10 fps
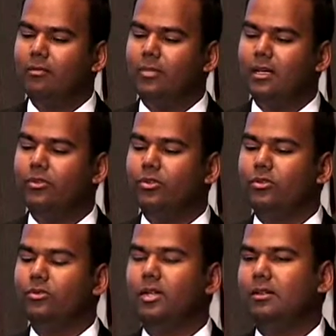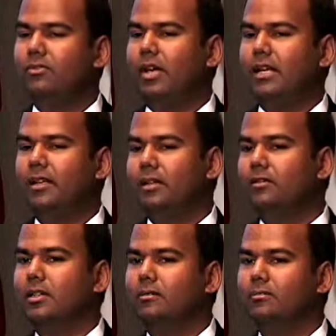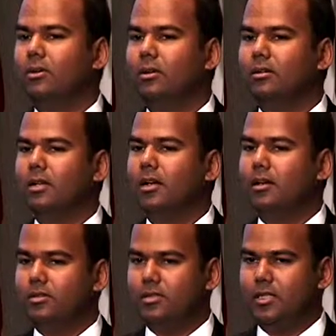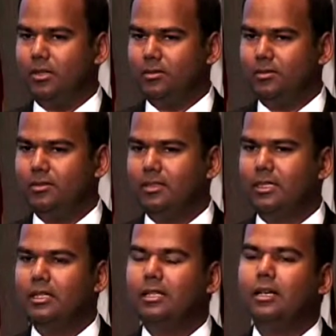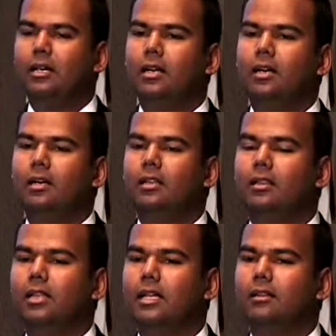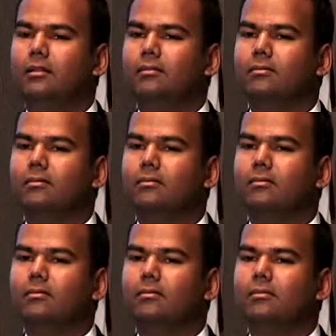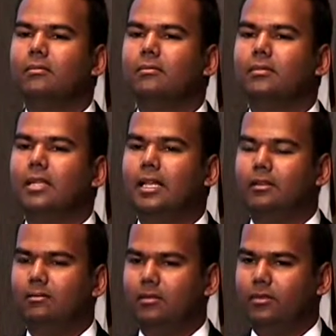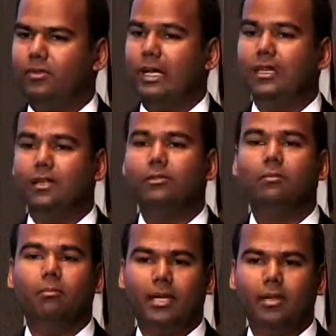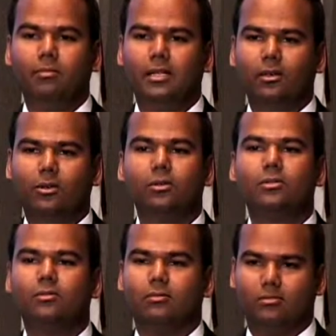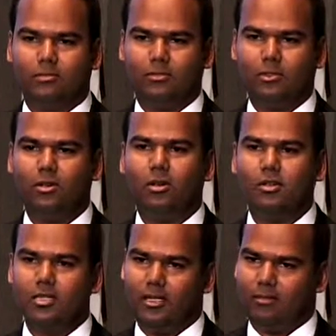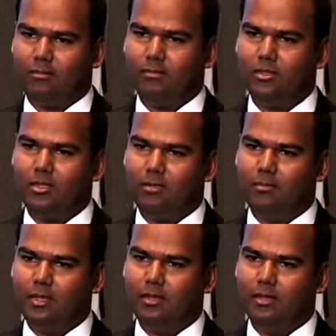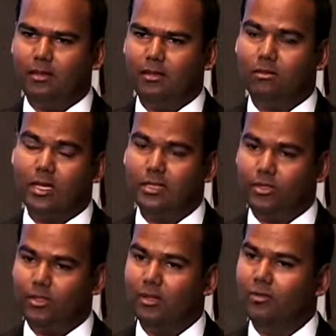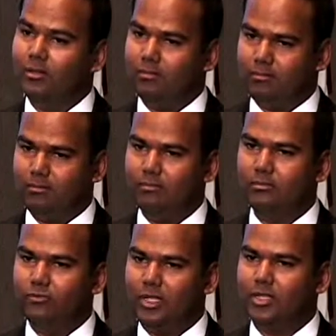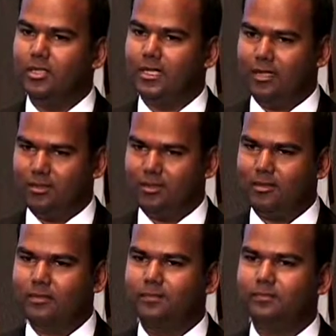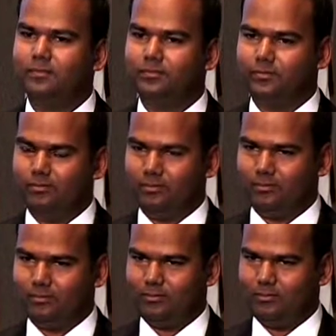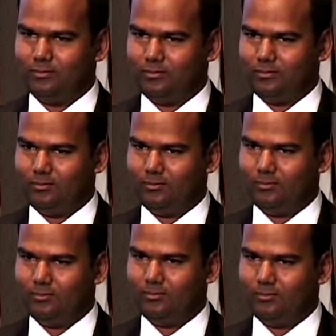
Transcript: But if you do have fatty liver on an ultrasound, then, then the fatty liver may be also causing some uh, rise in your liver function tests. What about milk thistle?